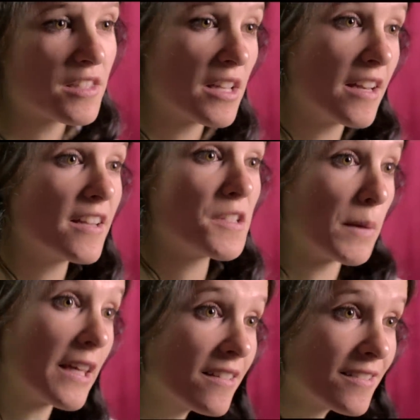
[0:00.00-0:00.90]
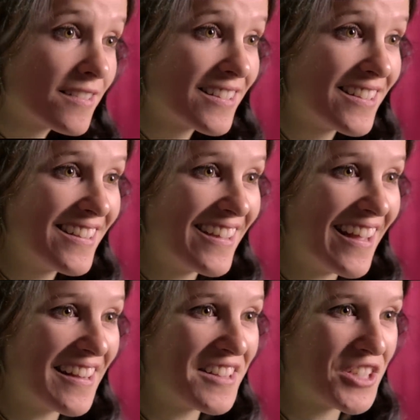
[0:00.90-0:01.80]
I think it's it, it is me,
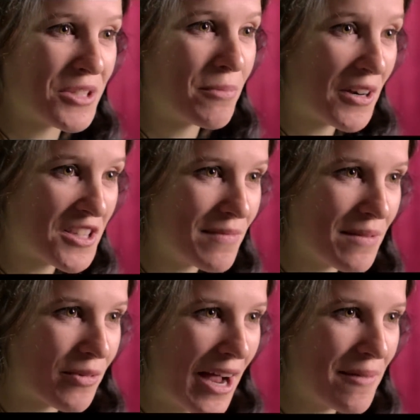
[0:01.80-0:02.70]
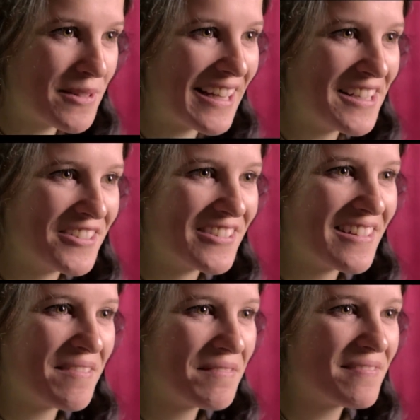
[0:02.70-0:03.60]
and it's just parts of me perhaps that I
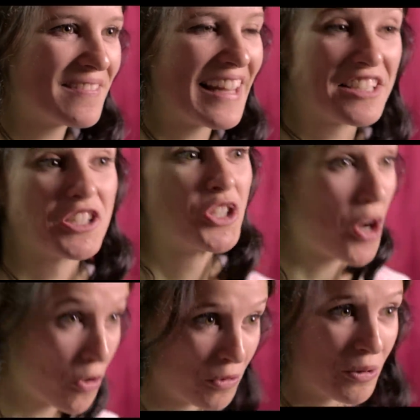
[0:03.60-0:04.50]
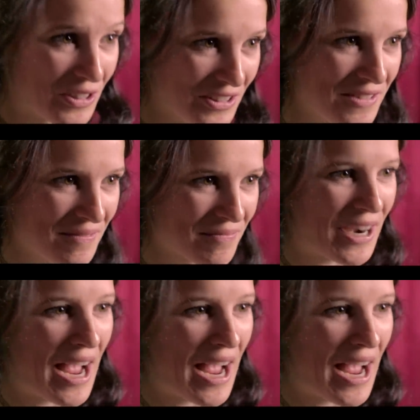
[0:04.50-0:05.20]
don't like to show the world,